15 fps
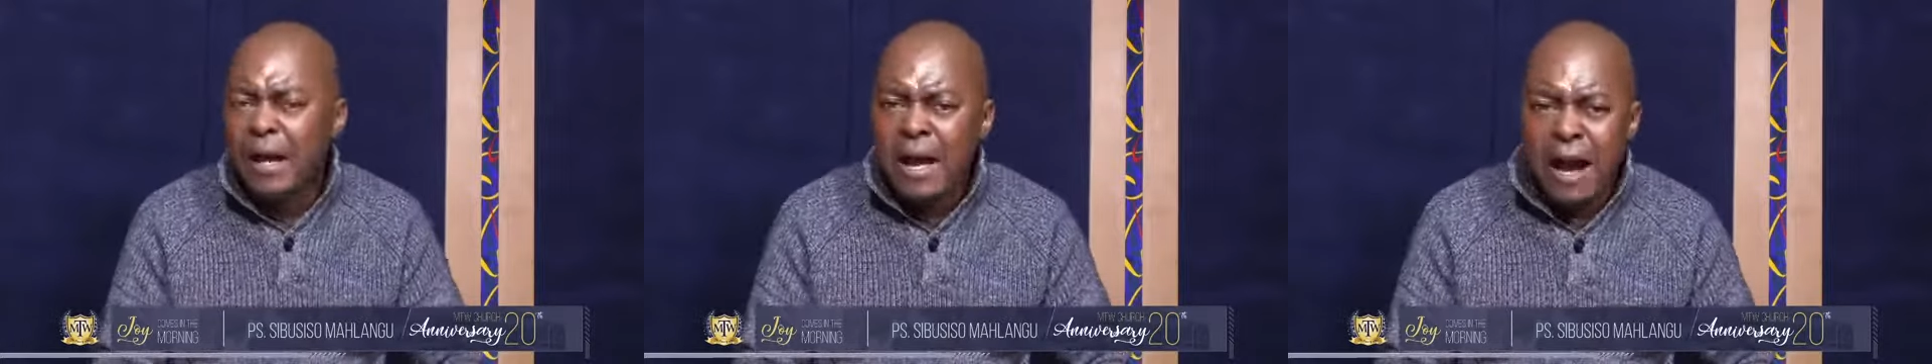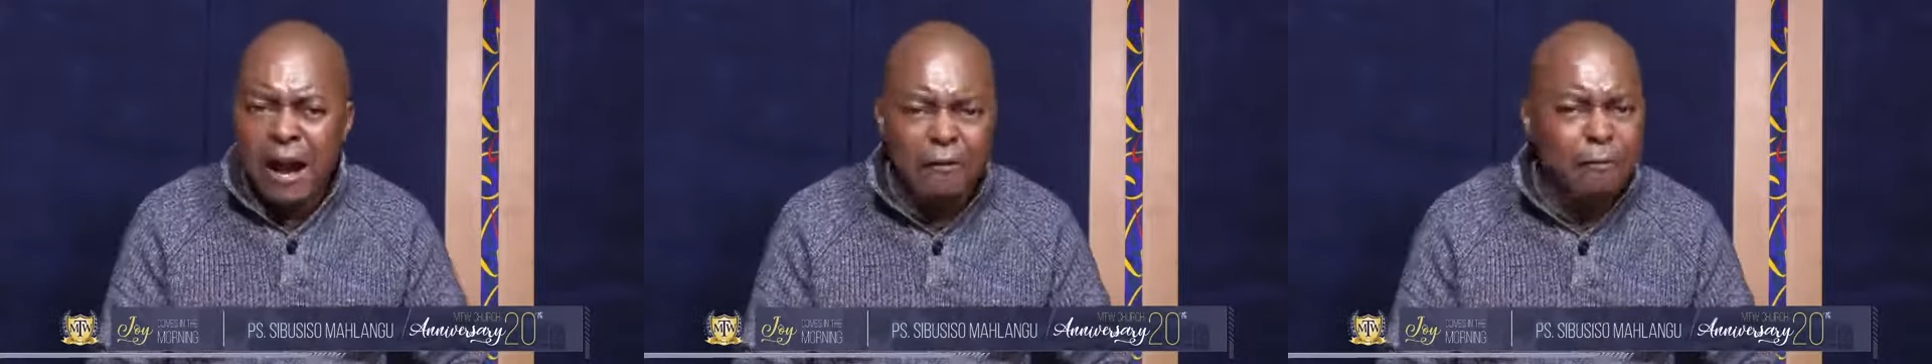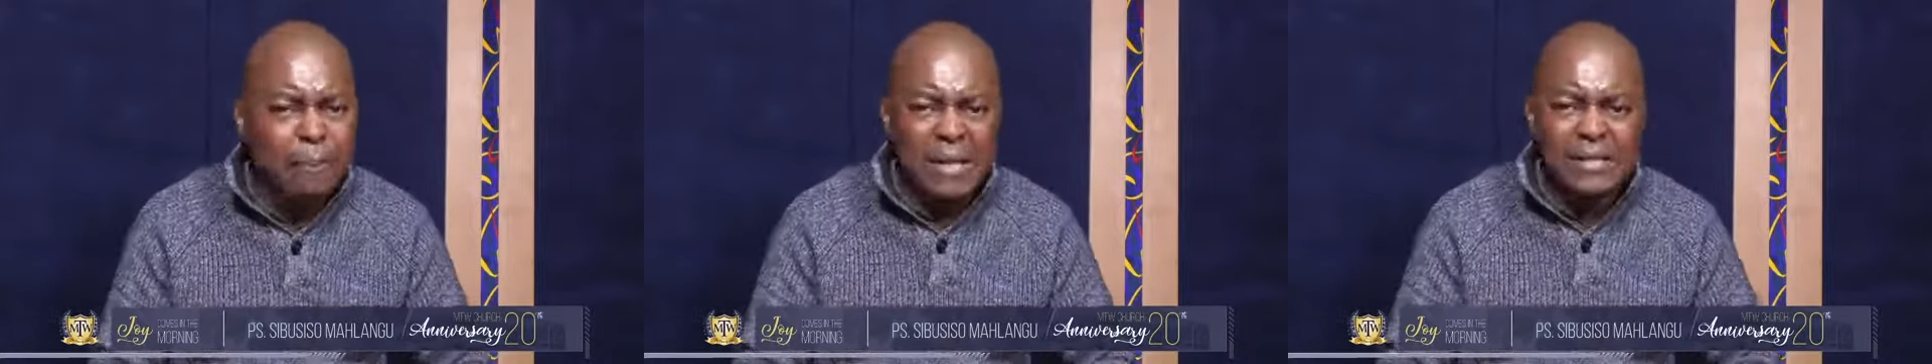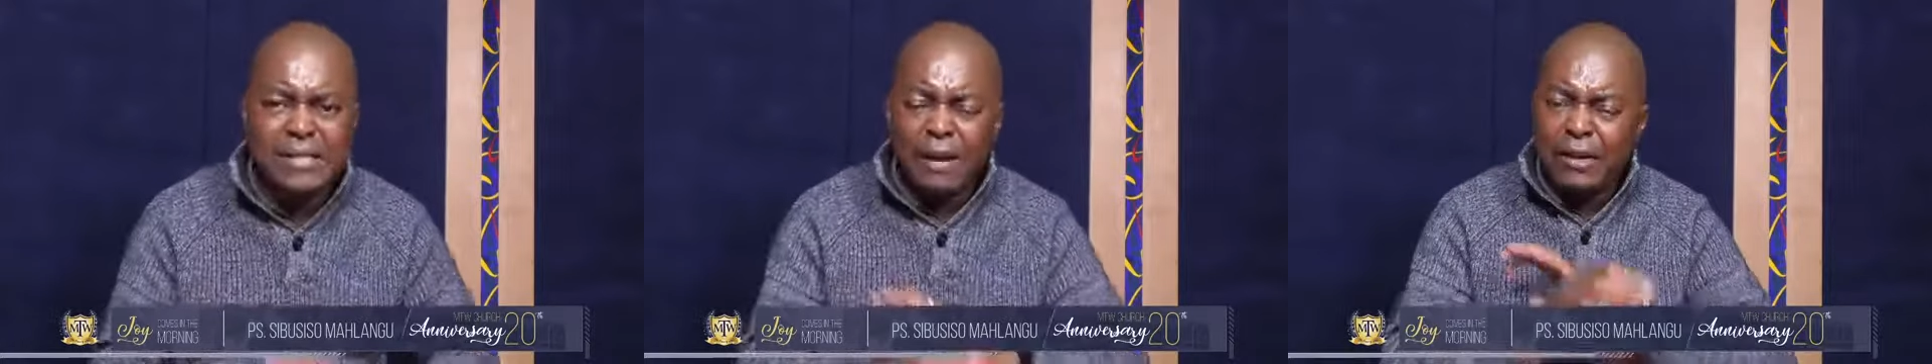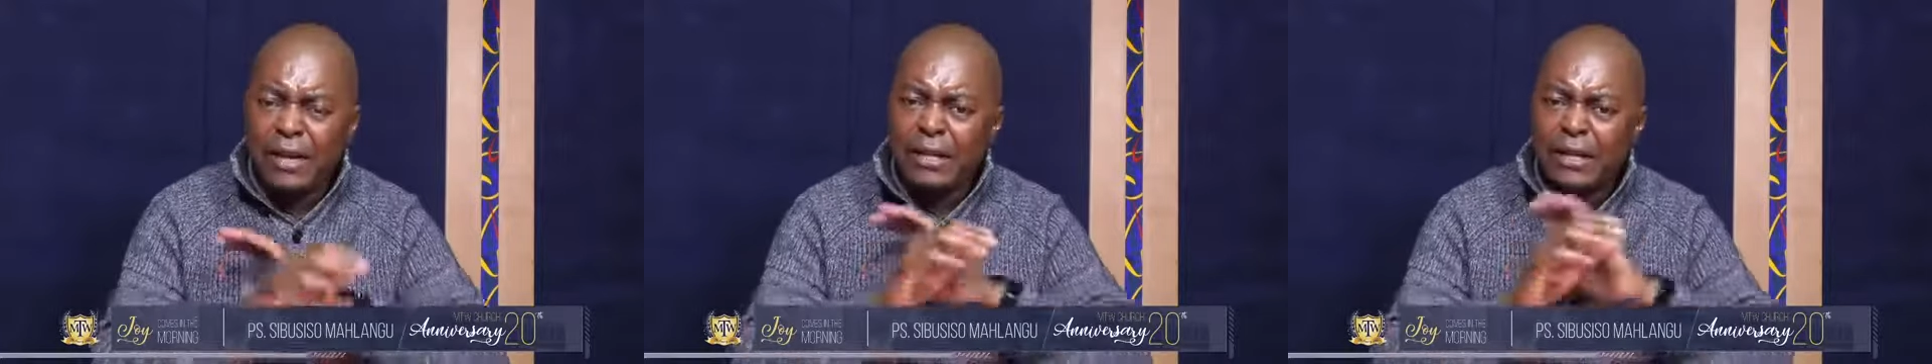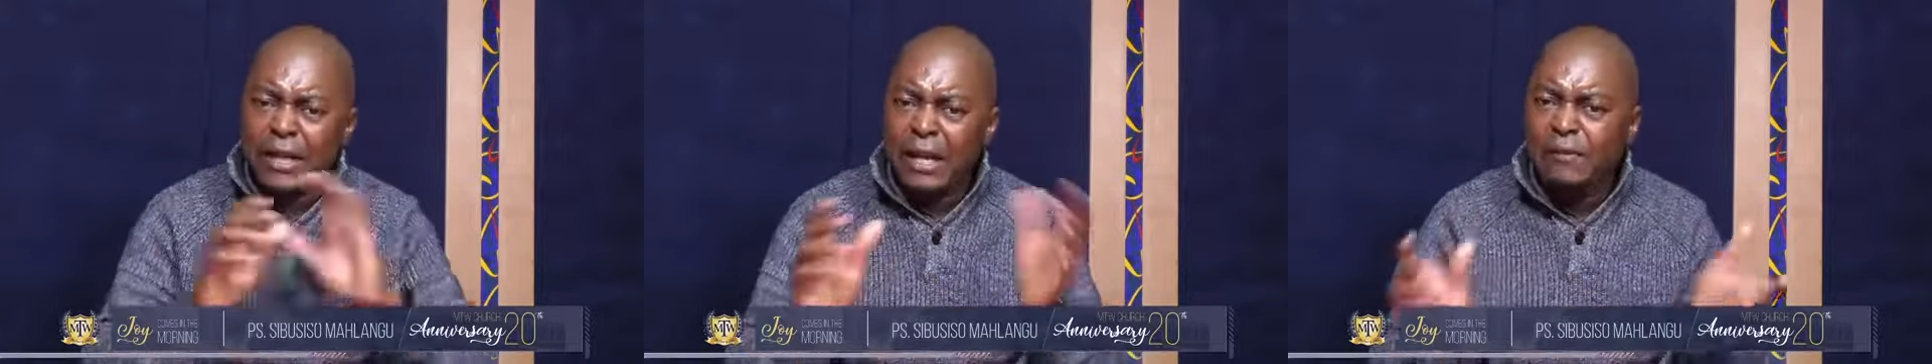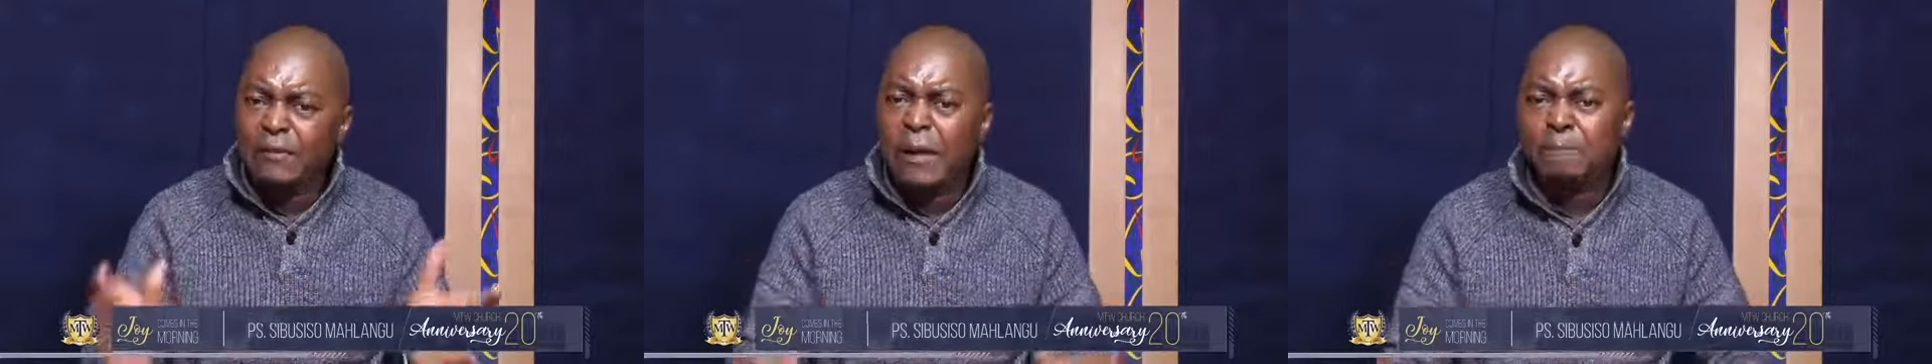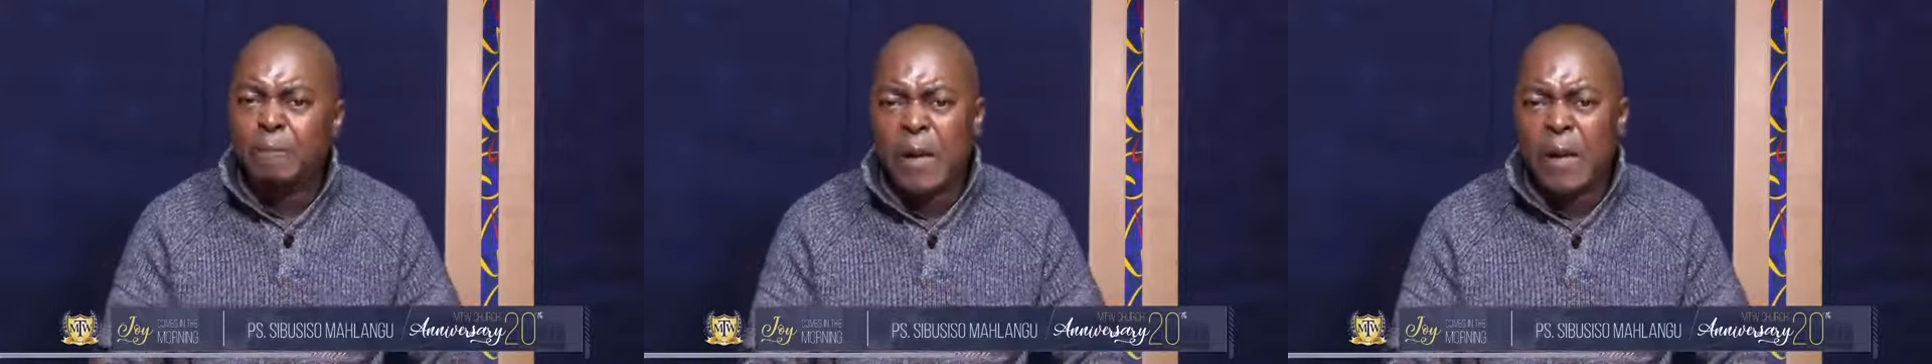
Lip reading: 7:30 in the evening.